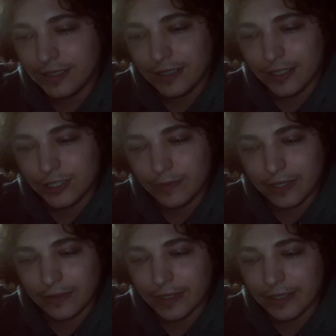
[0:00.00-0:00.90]
They should be
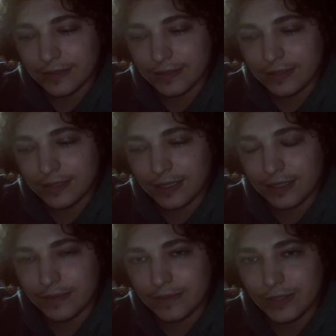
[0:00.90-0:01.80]
around
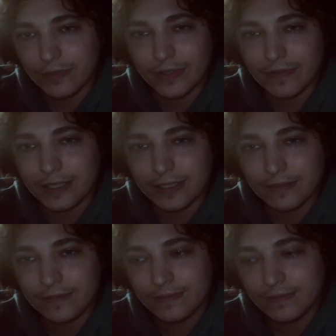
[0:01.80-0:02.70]
250.
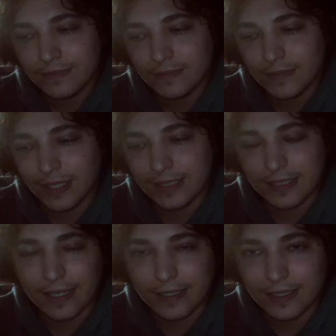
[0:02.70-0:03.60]
That's
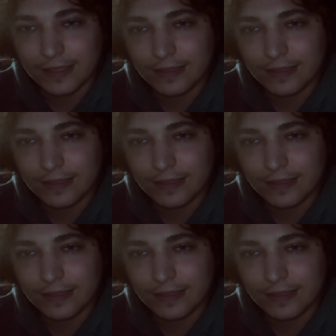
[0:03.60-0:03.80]
10D.